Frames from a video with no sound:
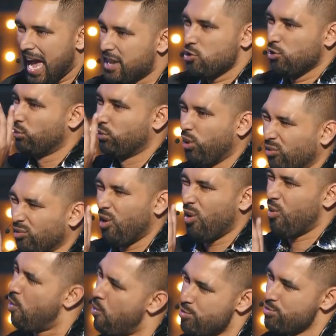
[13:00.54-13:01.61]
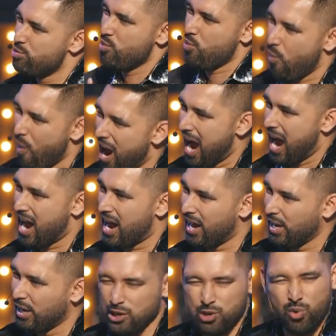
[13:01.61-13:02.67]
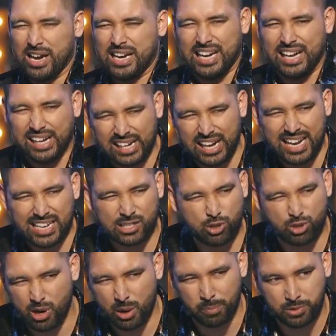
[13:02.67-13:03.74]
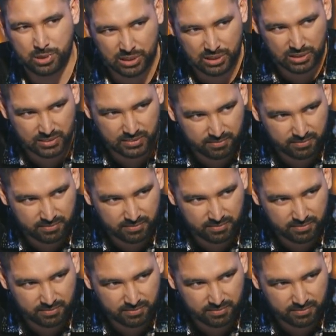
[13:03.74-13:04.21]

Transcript: and you don't know who you are in great trouble.